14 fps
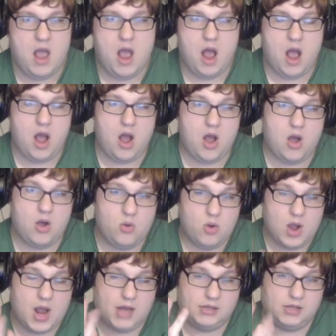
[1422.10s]
Oh,
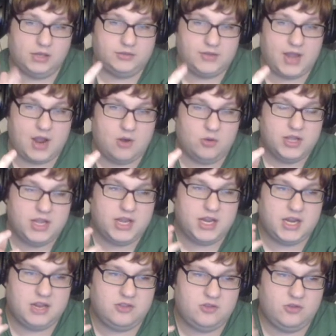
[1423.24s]
I lucked out. He
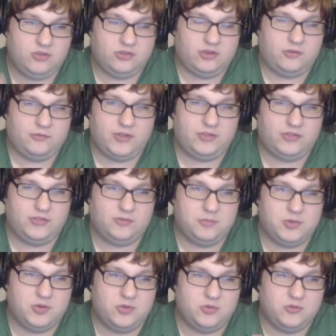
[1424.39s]
didn't use an offensive
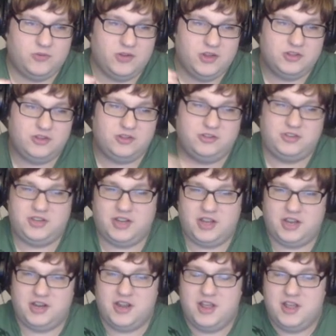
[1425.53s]
move. You're
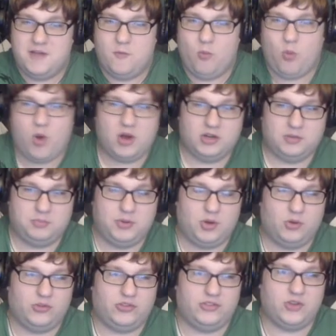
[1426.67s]
done. Water
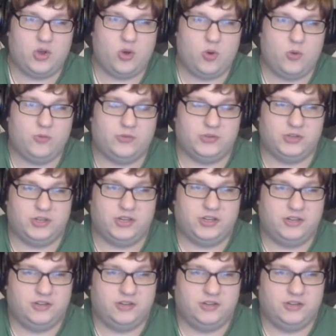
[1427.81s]
pulse, it's over.